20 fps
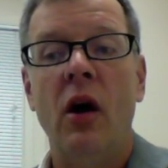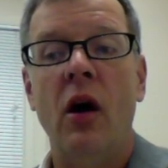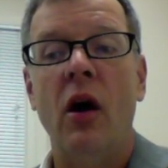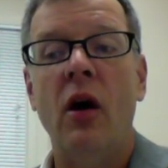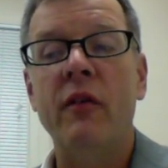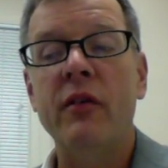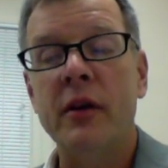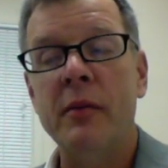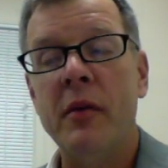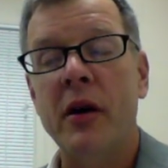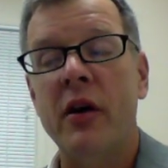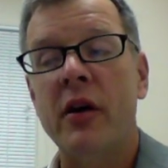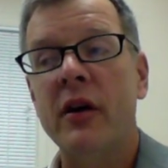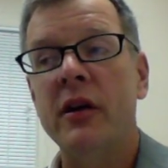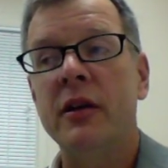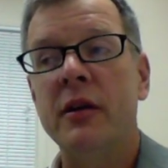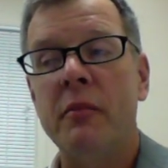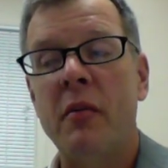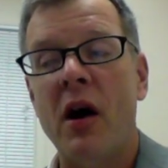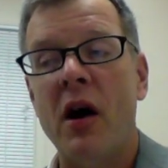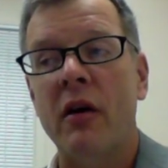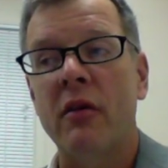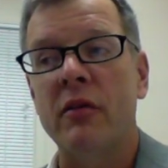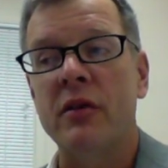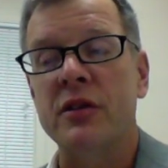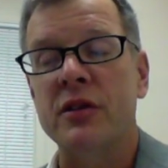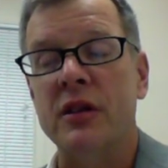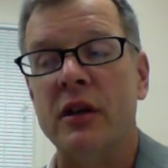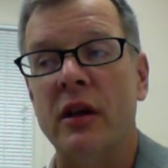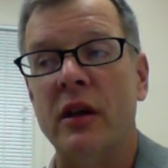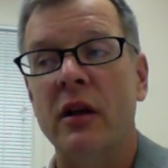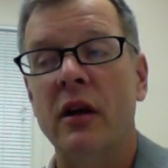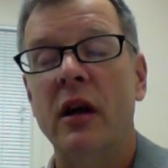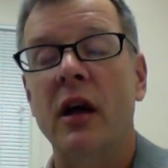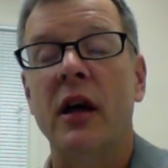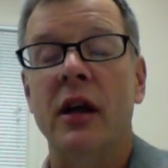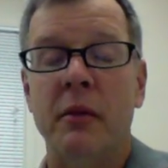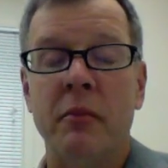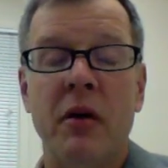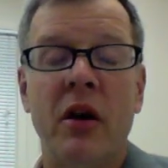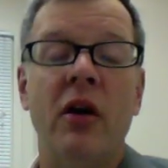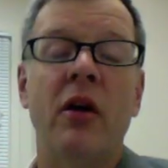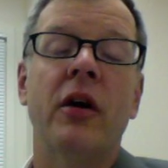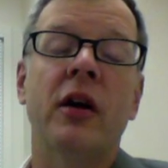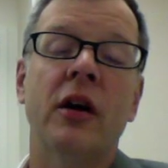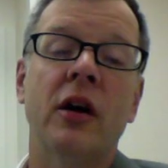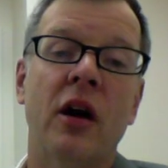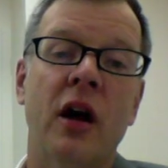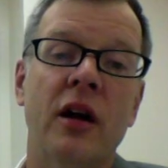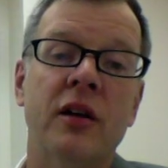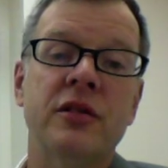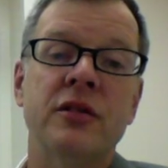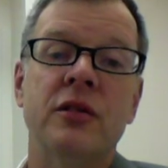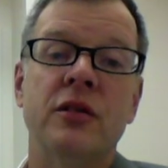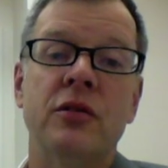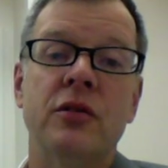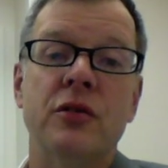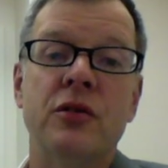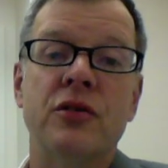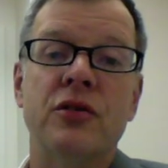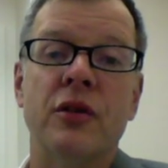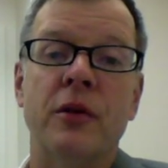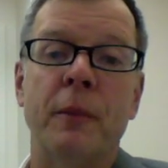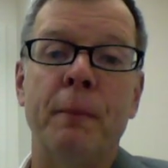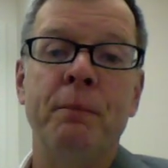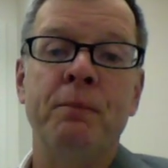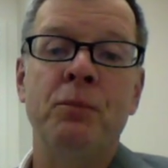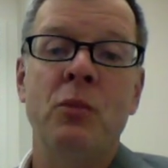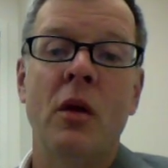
of an American democracy, an American Constitution.